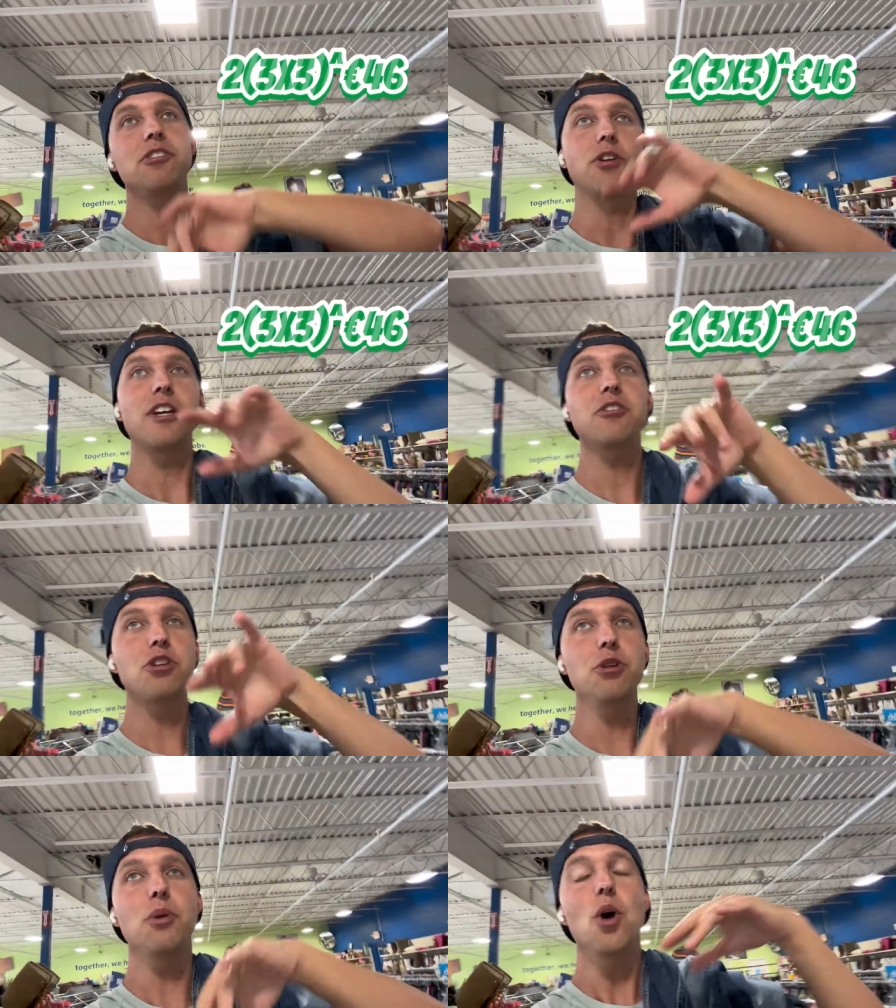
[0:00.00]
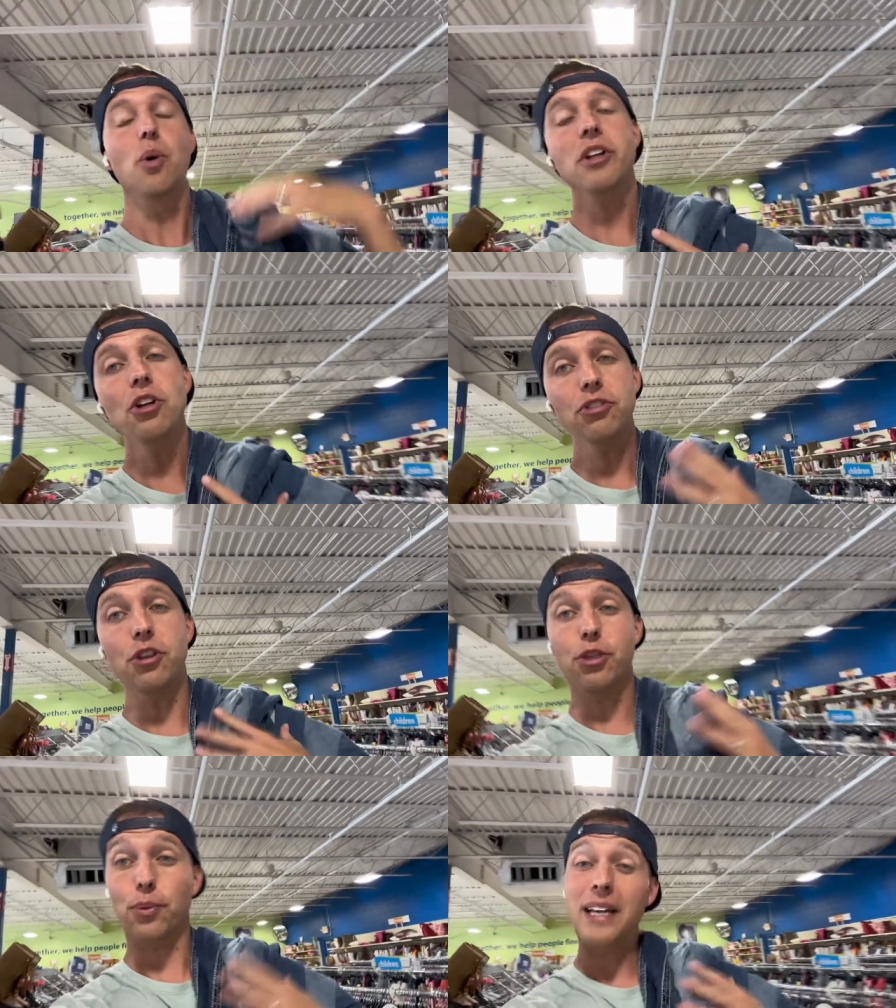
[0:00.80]
So that's two, we're close to
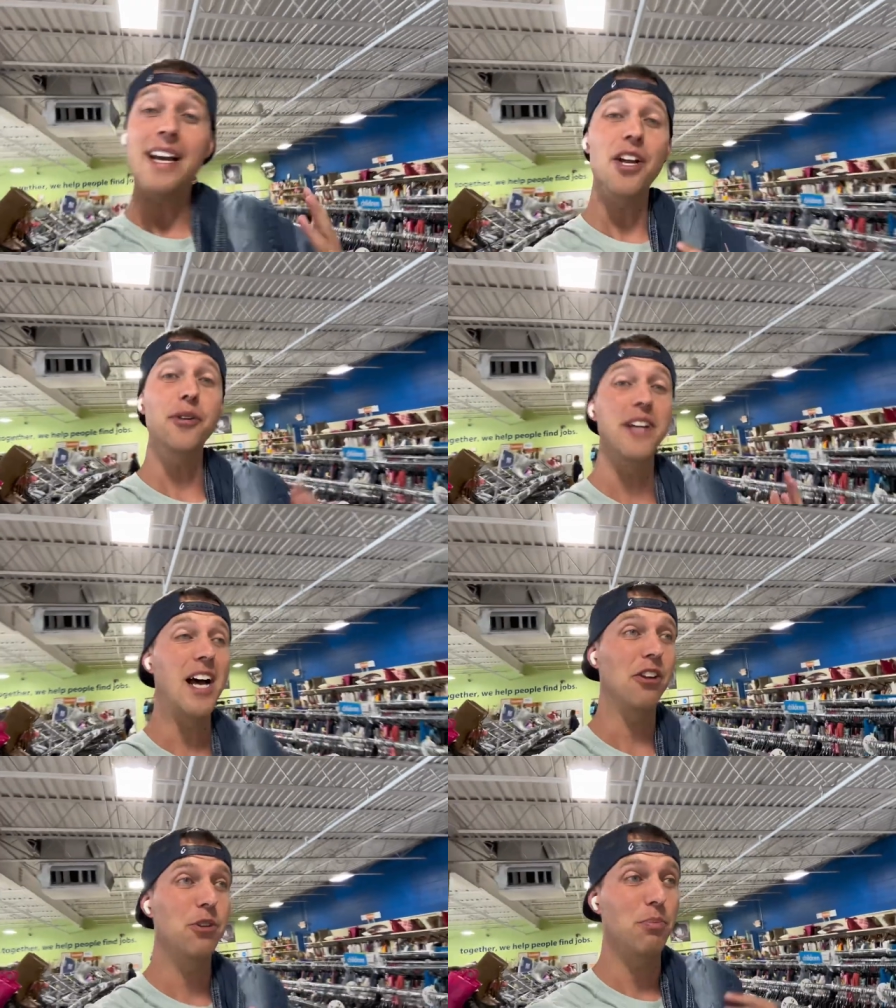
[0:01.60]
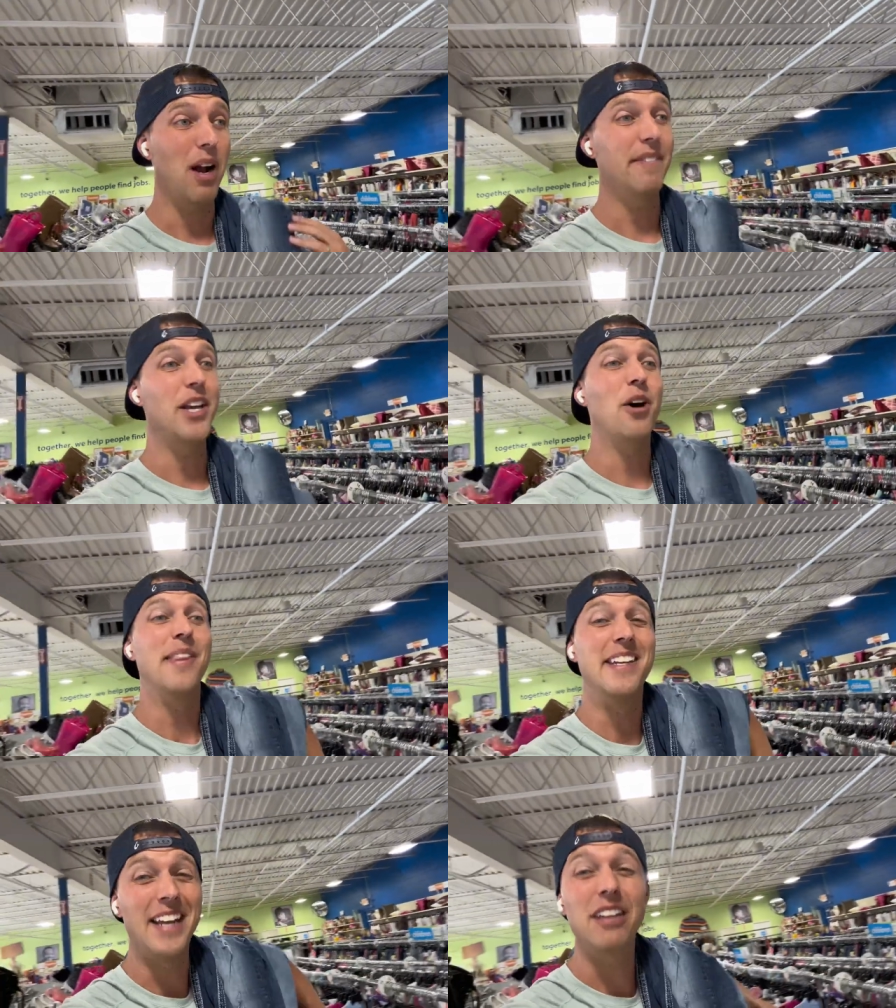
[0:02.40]
$300 profit on
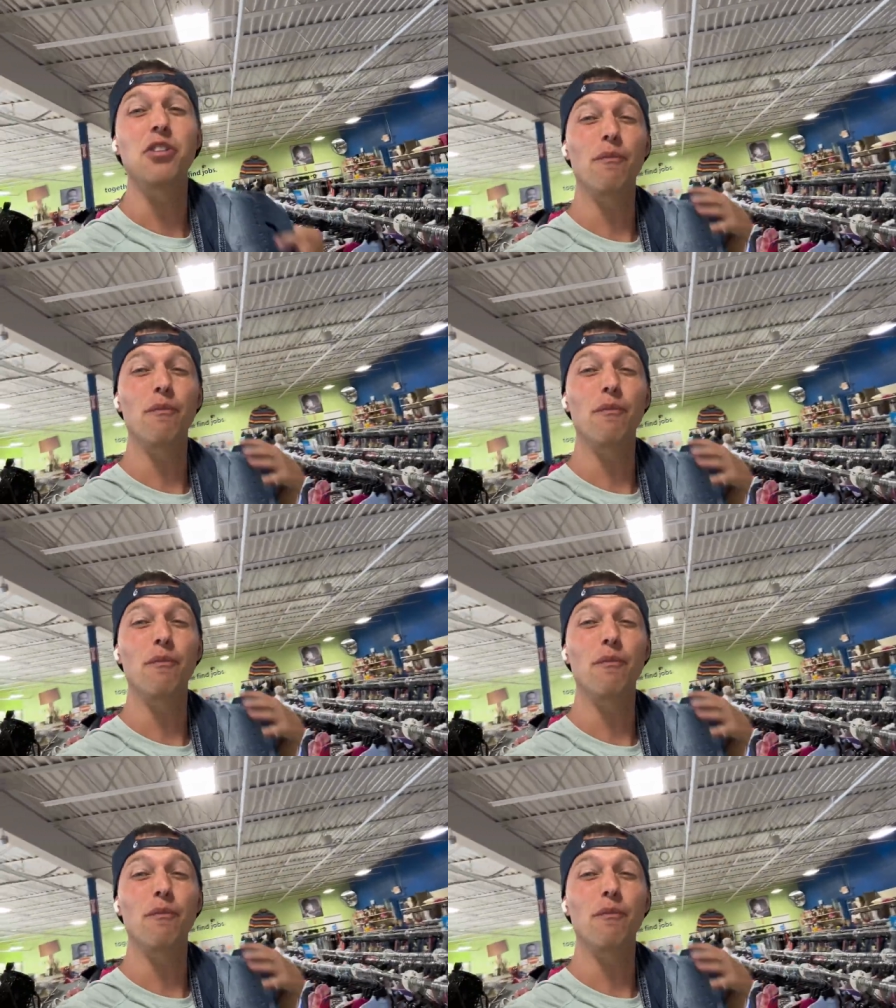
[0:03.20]
the day so